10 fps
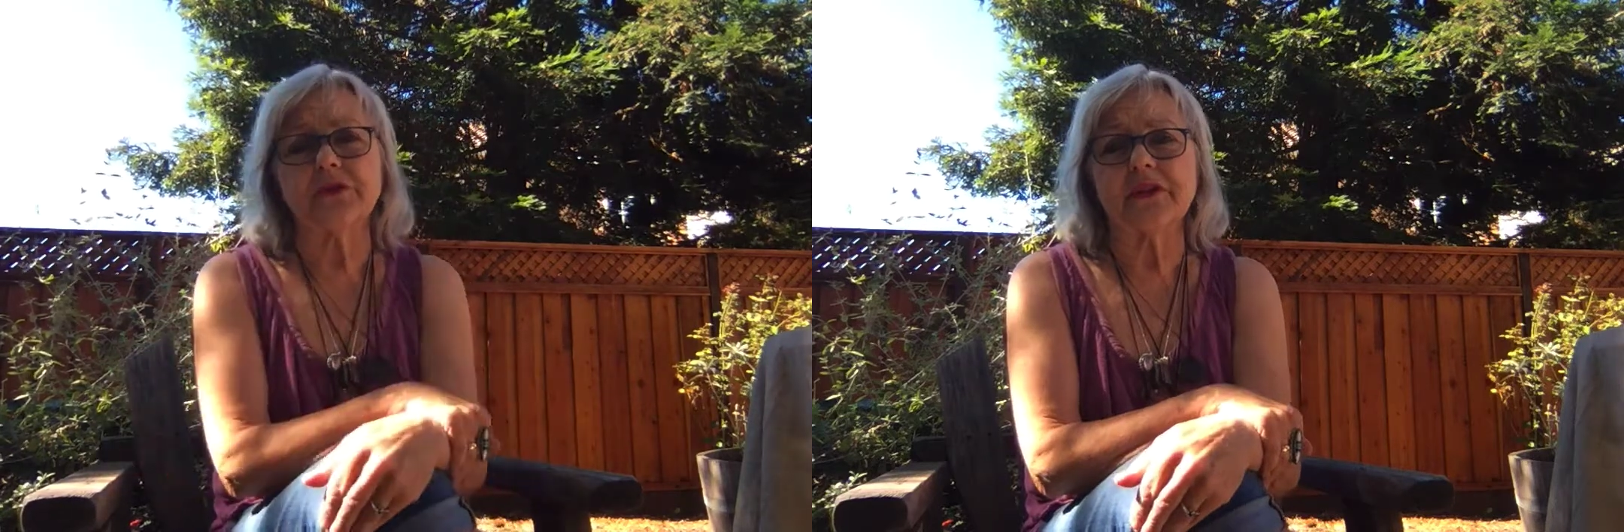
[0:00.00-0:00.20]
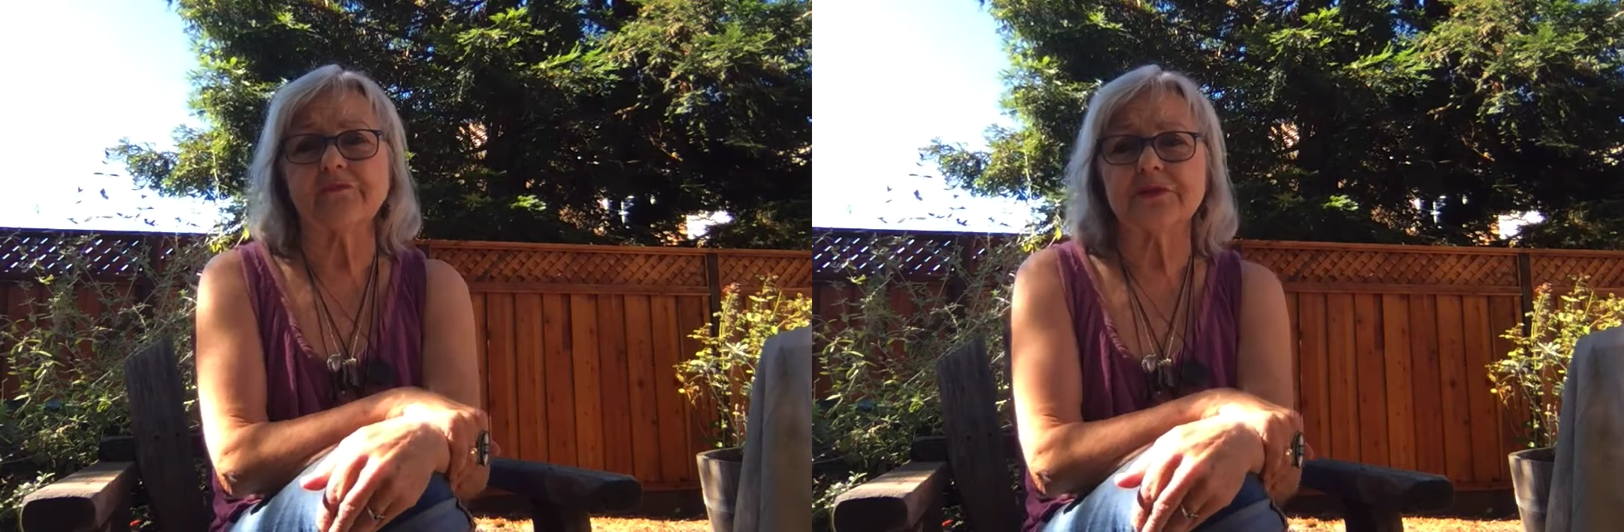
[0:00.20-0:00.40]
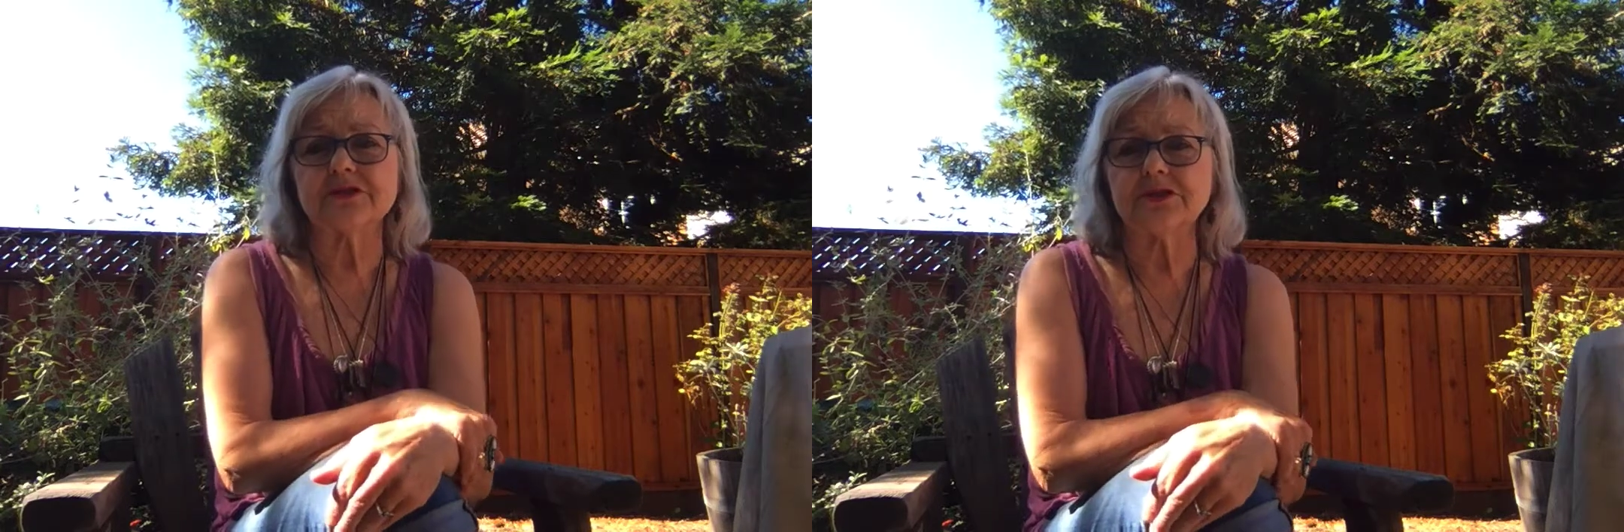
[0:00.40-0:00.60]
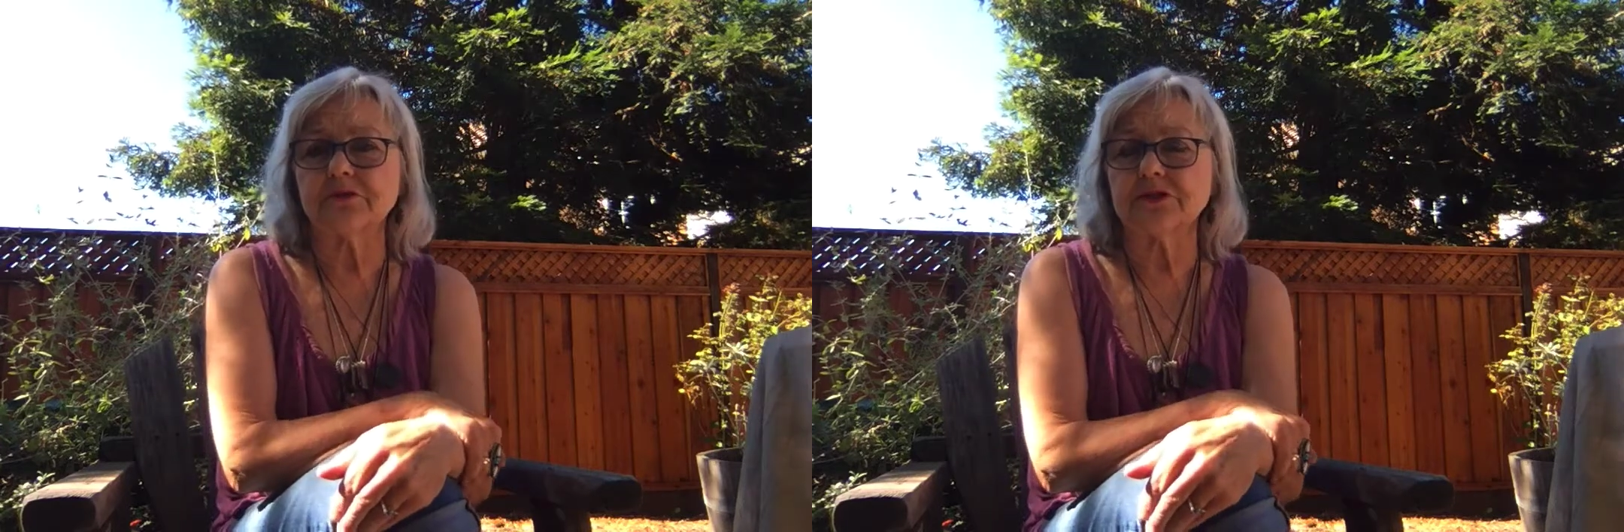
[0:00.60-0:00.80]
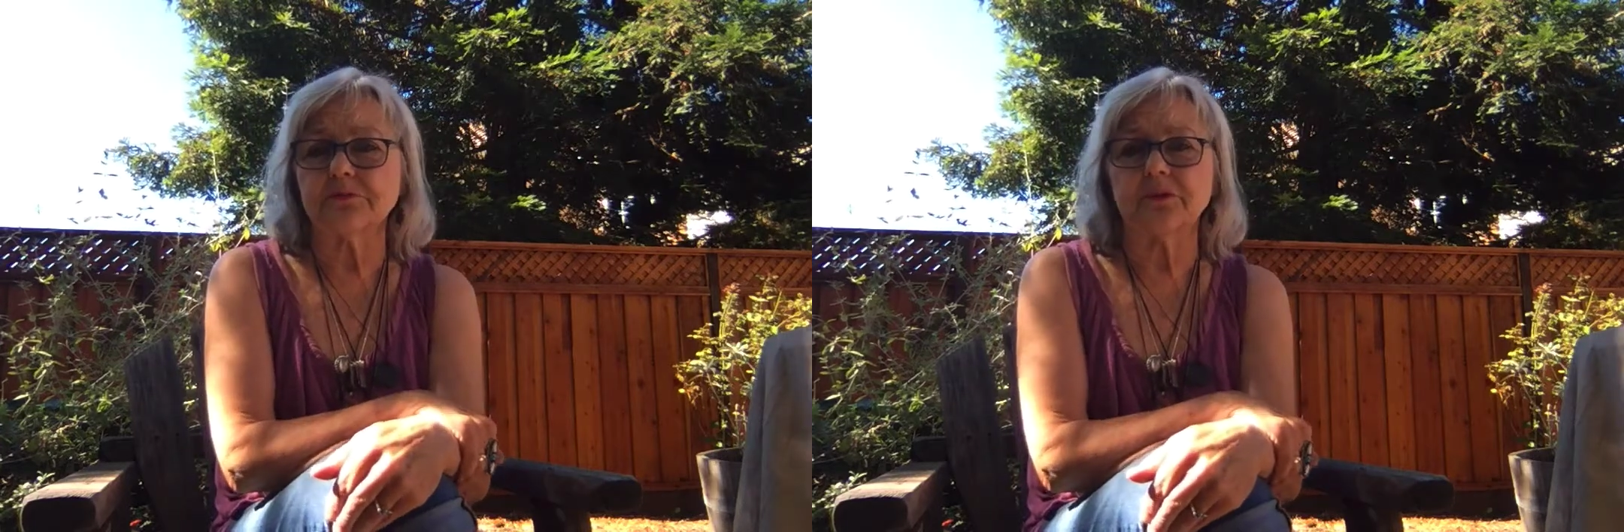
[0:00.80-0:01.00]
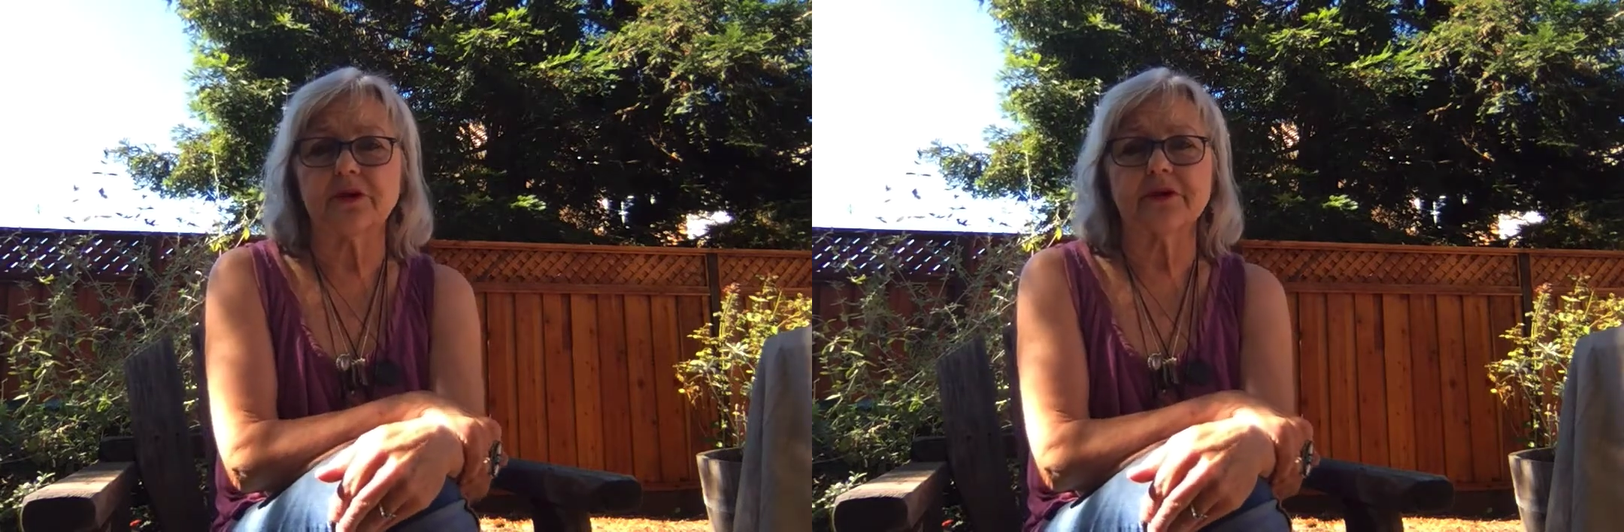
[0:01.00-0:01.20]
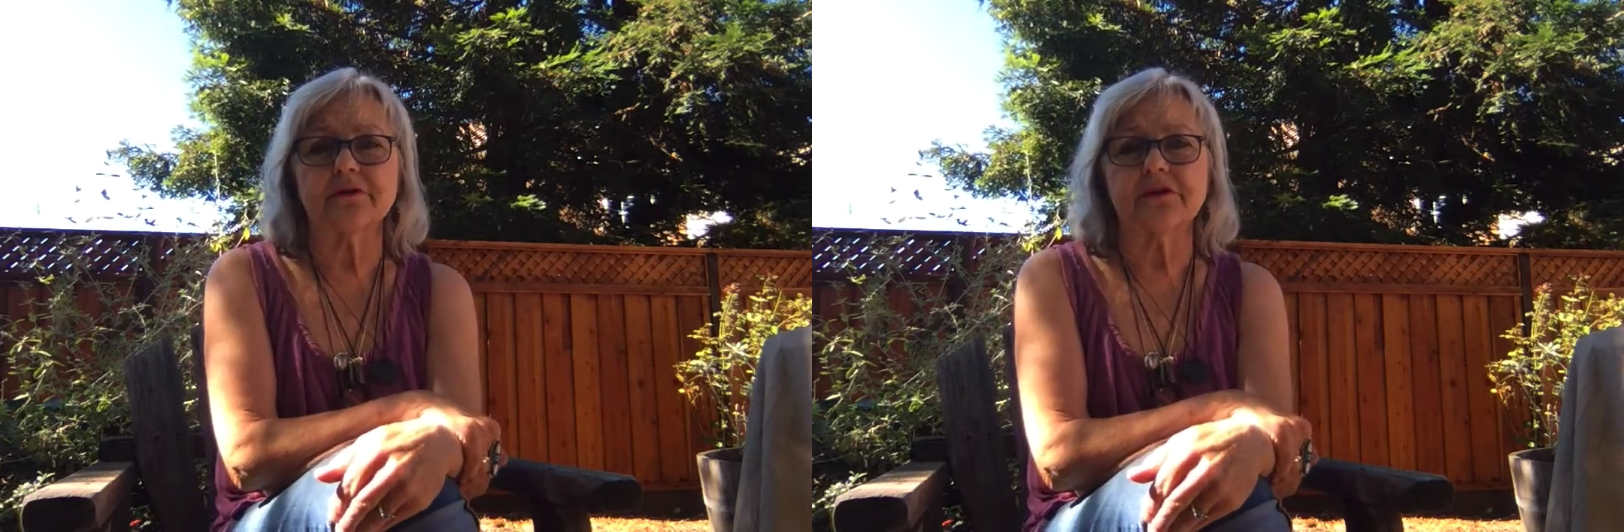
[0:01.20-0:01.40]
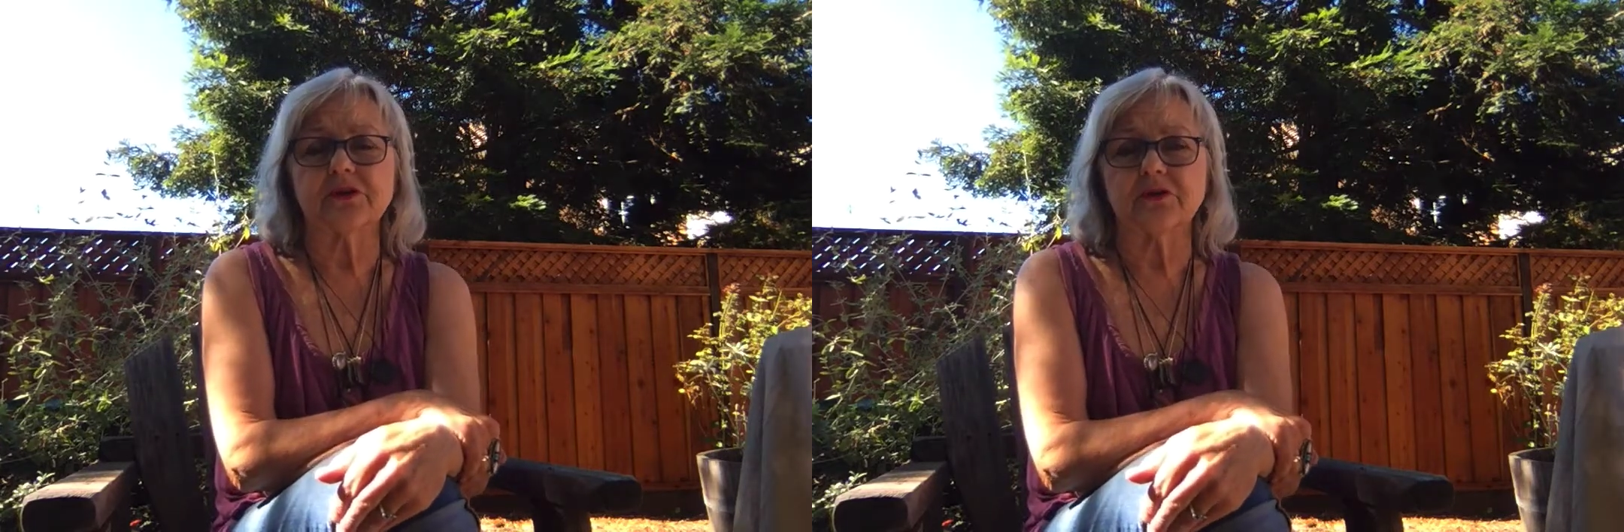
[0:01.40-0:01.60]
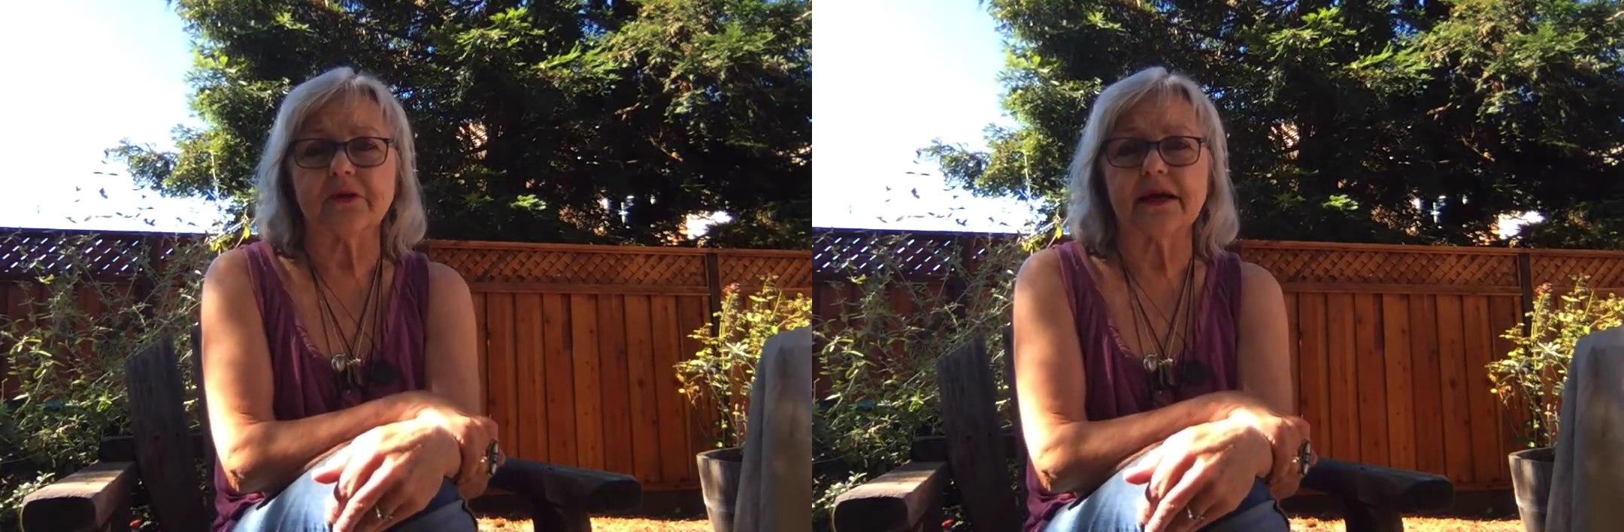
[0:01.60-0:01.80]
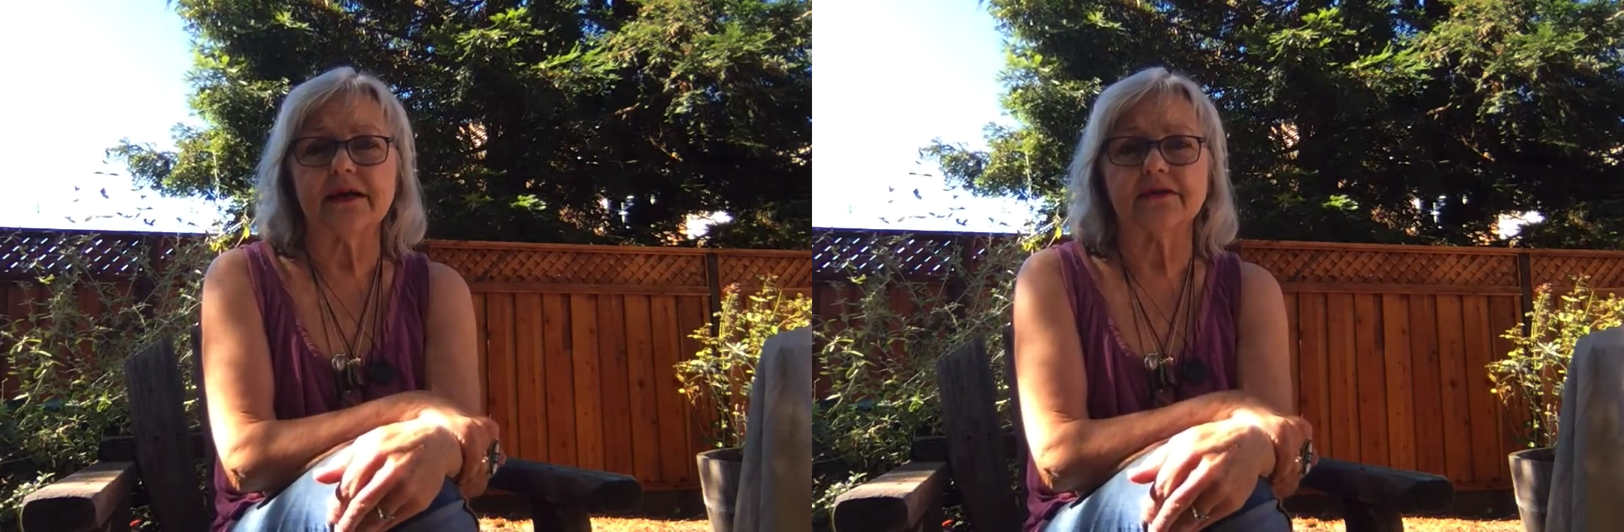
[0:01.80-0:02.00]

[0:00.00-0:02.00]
and they've been so supportive and great,